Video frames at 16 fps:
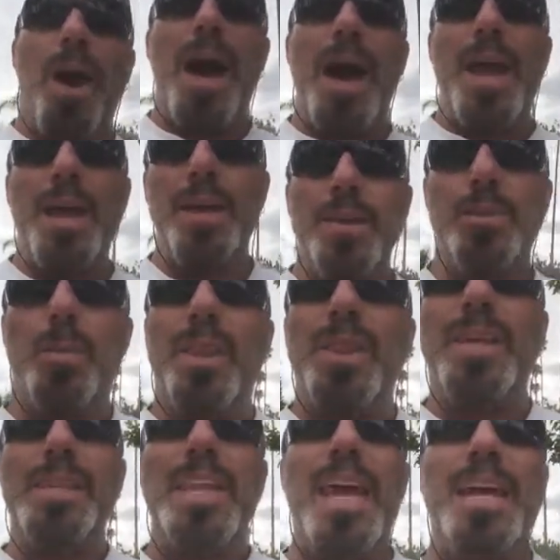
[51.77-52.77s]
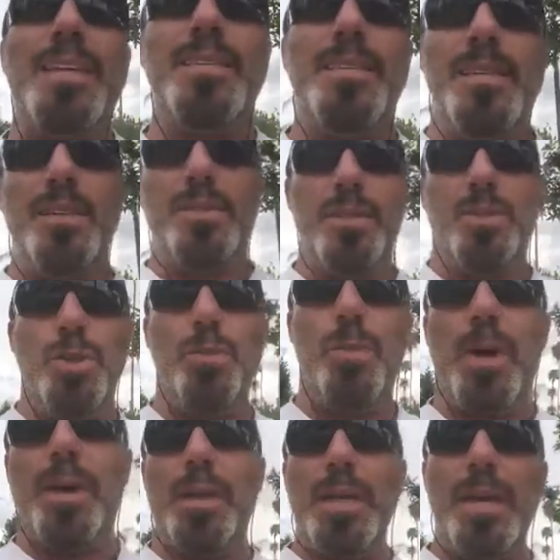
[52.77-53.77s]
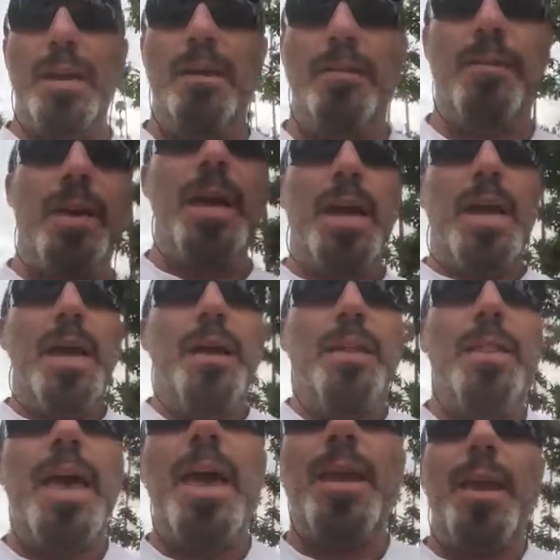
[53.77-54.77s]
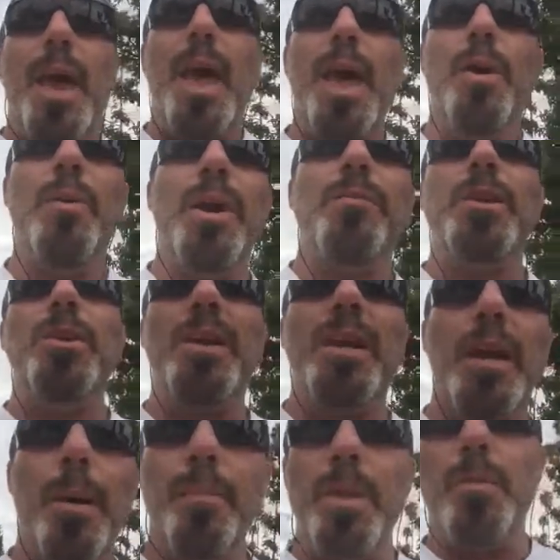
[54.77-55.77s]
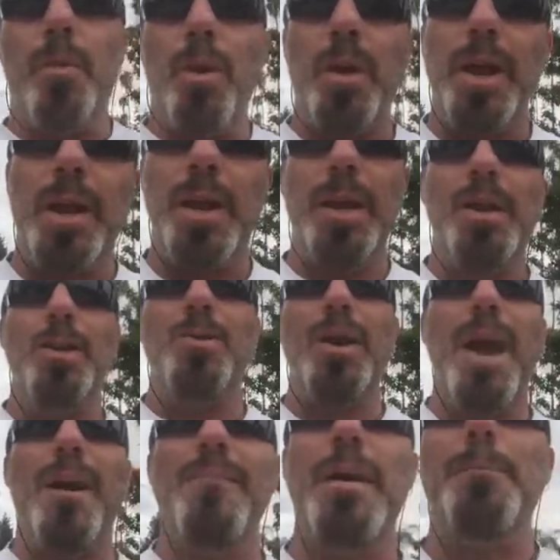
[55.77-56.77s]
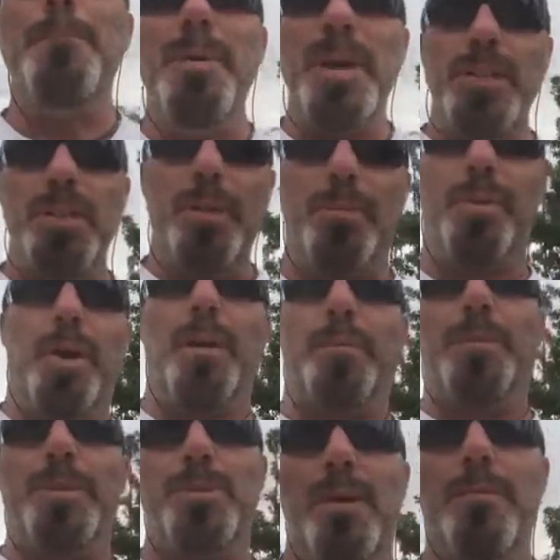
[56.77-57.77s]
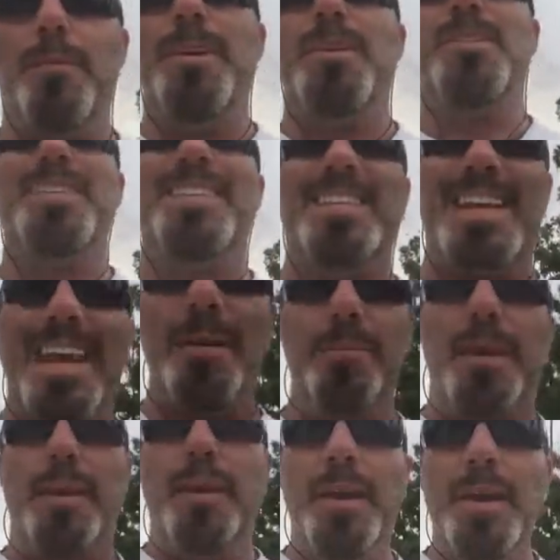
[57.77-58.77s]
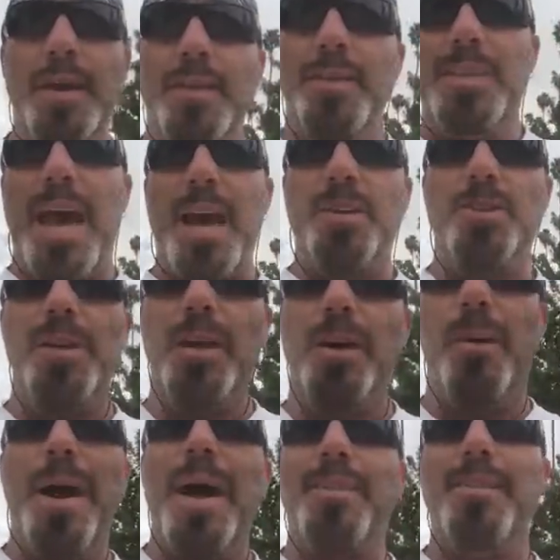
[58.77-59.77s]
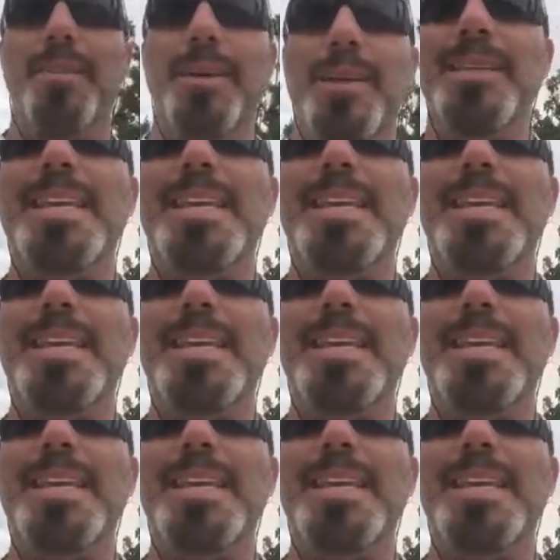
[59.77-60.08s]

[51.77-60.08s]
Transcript: why is what the legacy is that you want to leave then whenever you get up in the morning, you have a mission purpose. You have a mission statement to actually go out there and